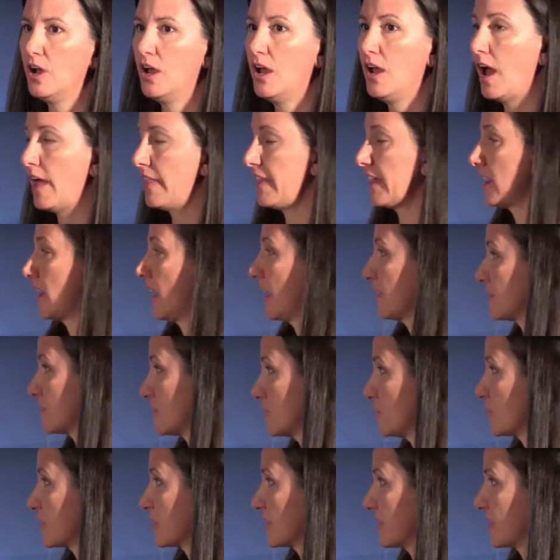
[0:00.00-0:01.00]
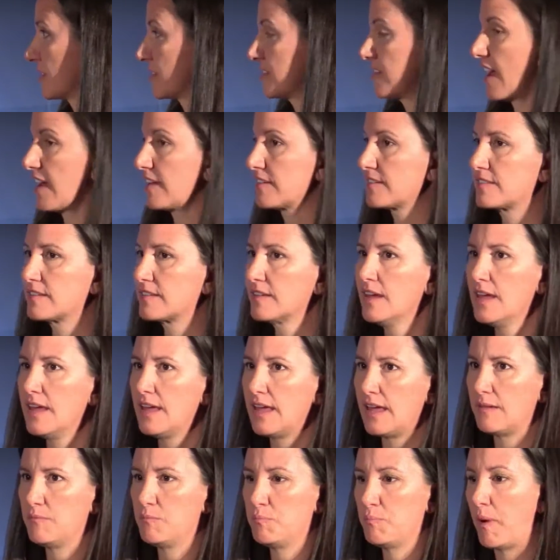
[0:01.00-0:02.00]
I think customer success,
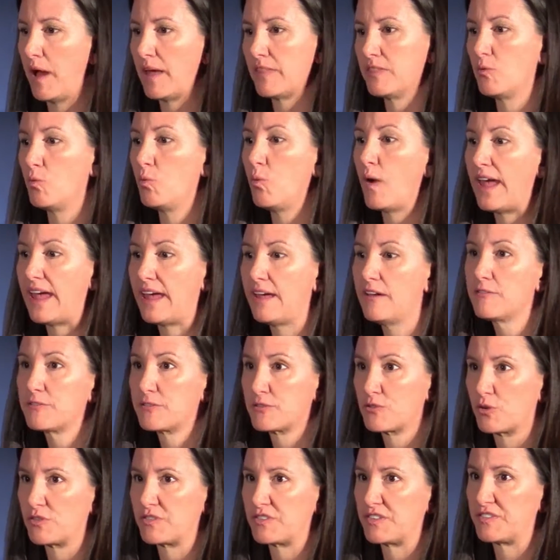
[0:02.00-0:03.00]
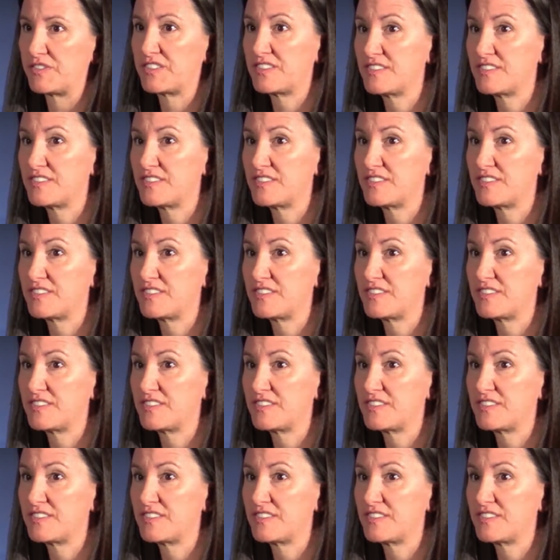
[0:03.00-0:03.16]
by the way of sort of